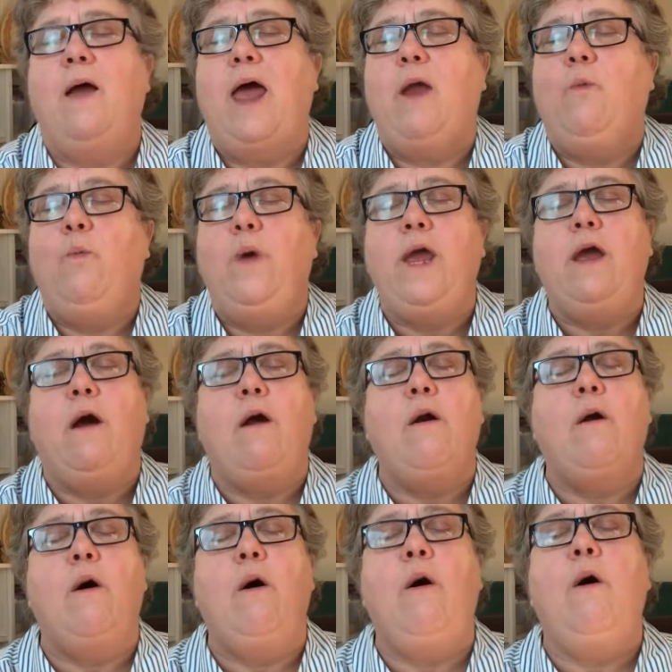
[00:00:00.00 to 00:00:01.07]
and we are
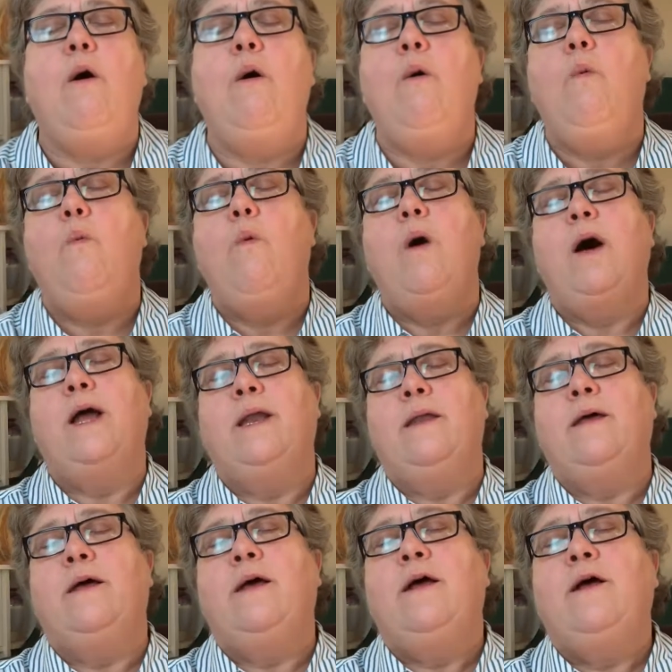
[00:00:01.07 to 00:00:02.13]
all one.
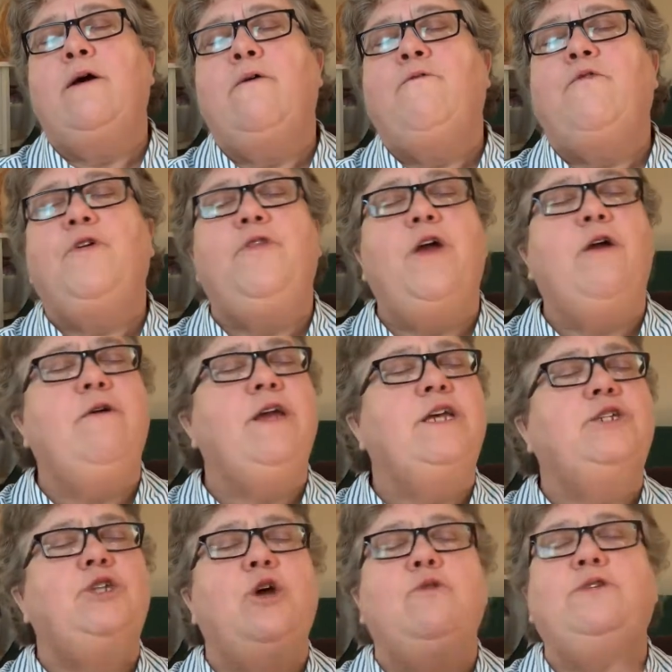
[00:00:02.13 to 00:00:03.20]
For there
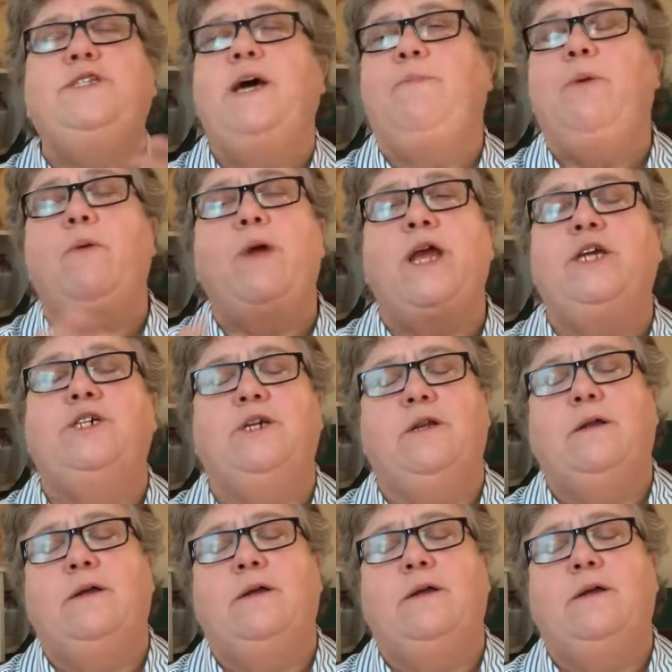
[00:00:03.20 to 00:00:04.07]
is no separation.